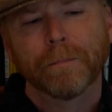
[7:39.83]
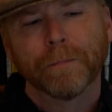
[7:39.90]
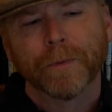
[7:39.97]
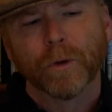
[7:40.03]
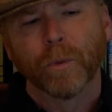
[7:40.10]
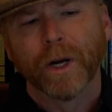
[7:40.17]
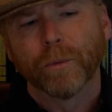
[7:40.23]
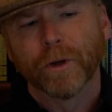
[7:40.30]

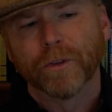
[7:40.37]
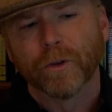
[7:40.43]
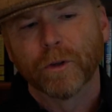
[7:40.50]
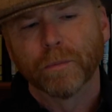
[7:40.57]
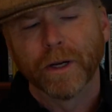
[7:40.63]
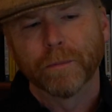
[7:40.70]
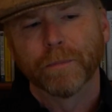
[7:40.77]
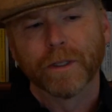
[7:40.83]
when I went through
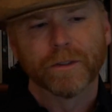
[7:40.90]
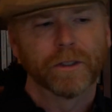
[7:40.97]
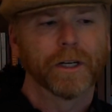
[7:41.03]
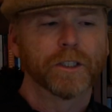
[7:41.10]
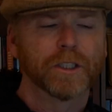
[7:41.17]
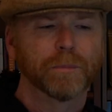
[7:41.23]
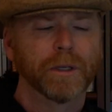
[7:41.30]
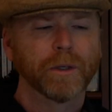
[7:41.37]
my
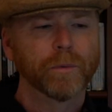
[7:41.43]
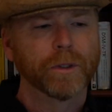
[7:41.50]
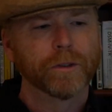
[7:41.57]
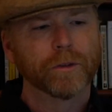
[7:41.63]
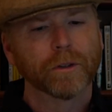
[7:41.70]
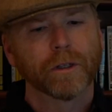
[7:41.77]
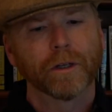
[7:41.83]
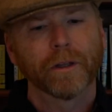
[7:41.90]
benzodiazepine
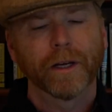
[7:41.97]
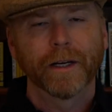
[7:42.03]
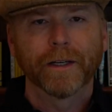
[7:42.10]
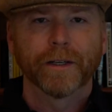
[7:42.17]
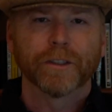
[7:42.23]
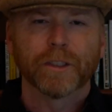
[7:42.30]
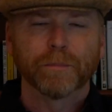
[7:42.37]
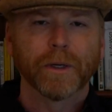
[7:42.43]
withdrawal, I
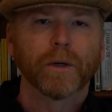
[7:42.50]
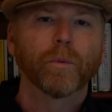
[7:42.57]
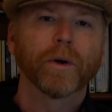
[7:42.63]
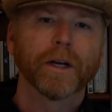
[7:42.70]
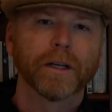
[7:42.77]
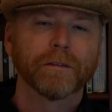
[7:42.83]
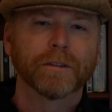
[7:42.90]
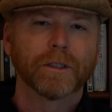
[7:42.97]
asked my
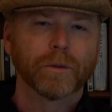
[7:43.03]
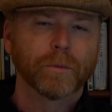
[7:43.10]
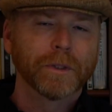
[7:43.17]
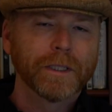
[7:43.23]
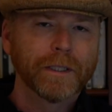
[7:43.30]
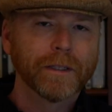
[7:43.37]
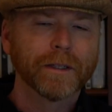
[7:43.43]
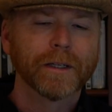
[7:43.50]
wife to
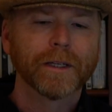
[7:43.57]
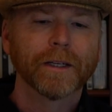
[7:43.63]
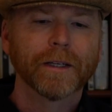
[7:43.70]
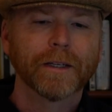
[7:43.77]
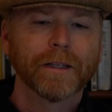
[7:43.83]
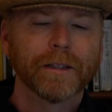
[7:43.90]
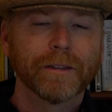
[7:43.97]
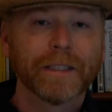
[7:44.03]
read
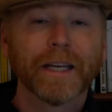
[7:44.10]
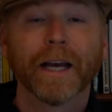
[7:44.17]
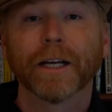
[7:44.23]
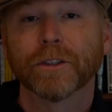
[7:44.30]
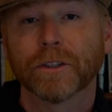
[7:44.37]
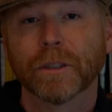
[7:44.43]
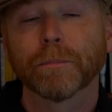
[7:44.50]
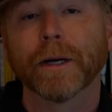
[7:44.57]
the
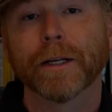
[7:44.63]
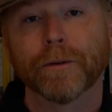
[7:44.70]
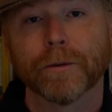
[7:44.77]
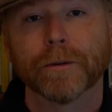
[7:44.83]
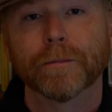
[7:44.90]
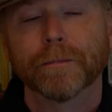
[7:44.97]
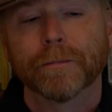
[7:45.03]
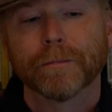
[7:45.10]
Ashton
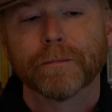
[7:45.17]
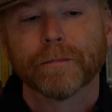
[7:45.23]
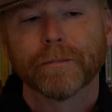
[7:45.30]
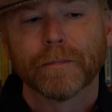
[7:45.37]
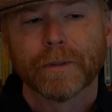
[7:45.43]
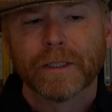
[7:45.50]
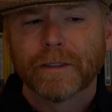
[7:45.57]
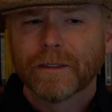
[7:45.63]
Manual.
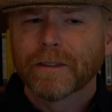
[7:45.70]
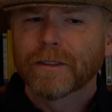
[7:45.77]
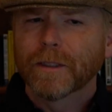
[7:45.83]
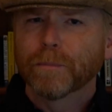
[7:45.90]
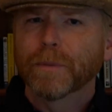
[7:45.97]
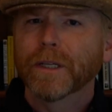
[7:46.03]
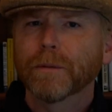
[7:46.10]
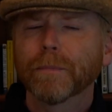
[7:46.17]
This is a
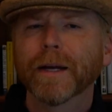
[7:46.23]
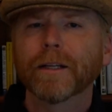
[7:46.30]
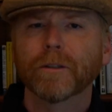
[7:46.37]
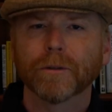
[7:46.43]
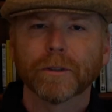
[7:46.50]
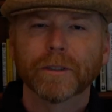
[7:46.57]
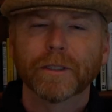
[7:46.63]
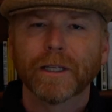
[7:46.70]
big
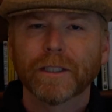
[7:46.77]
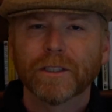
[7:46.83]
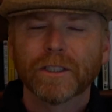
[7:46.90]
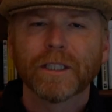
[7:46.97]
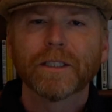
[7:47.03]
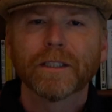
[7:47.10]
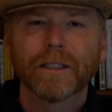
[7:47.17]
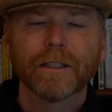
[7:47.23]
manual, and she
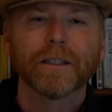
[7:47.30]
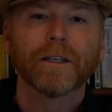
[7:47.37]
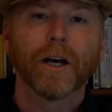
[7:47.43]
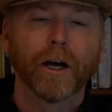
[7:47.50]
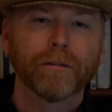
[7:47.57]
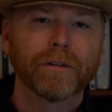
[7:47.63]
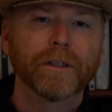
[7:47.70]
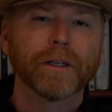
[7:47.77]
did it
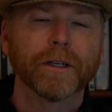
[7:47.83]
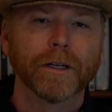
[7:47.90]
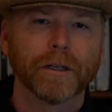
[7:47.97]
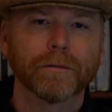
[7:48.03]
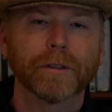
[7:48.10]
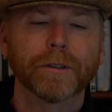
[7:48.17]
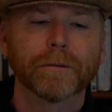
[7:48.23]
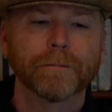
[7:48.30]
cover to cover.